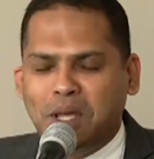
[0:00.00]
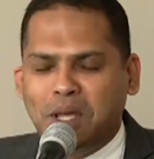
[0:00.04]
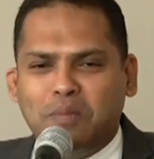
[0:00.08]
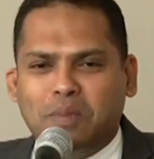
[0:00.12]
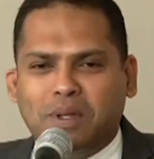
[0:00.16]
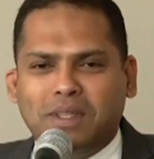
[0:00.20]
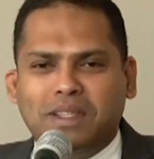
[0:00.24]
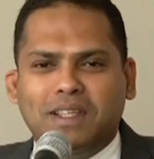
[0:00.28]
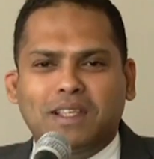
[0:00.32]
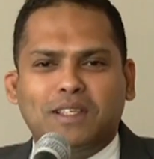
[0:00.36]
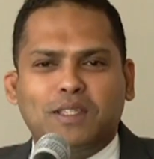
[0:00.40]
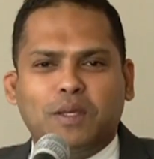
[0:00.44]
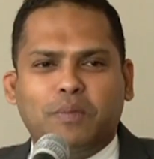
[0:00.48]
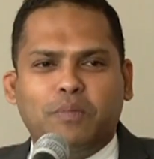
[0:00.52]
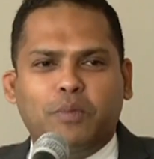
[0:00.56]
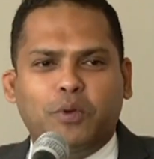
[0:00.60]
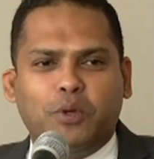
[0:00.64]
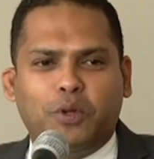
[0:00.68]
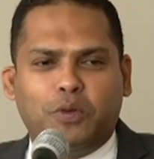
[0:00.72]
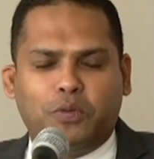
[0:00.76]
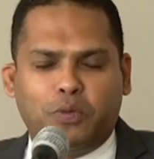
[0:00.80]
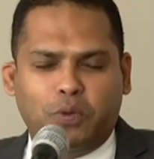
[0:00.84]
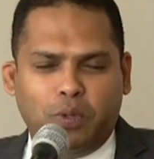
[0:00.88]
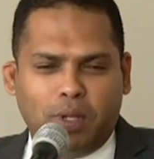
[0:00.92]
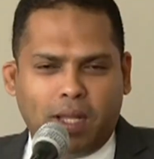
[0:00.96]
But this is a
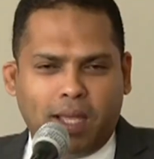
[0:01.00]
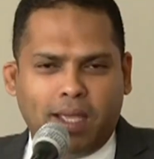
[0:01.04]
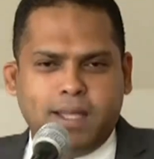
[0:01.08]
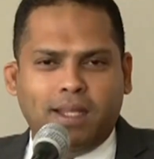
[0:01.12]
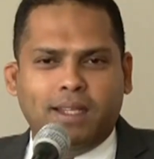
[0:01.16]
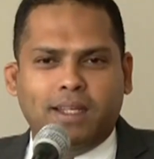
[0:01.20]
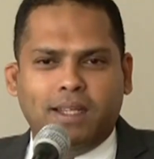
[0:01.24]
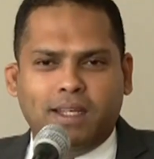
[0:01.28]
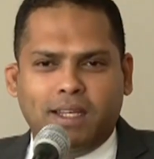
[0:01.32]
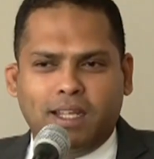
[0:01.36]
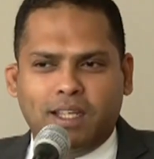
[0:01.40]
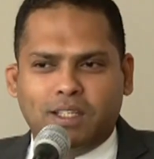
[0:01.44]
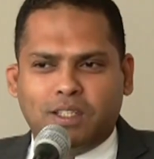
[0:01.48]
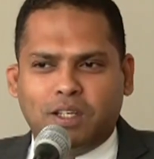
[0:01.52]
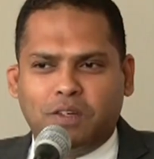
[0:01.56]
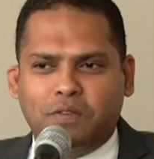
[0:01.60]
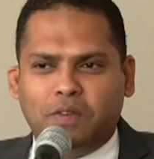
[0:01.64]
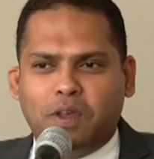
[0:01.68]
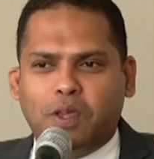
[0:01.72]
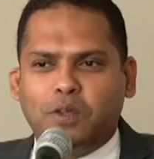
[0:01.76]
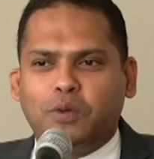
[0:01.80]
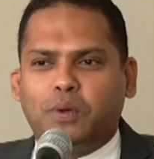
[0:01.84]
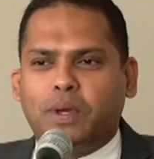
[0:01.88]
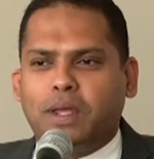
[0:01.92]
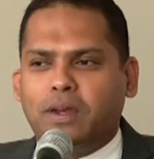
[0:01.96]
beautiful island nation
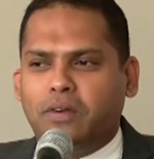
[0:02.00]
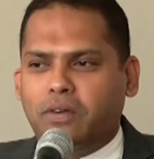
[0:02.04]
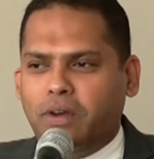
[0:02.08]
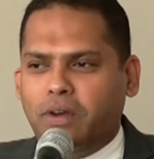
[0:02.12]
where you can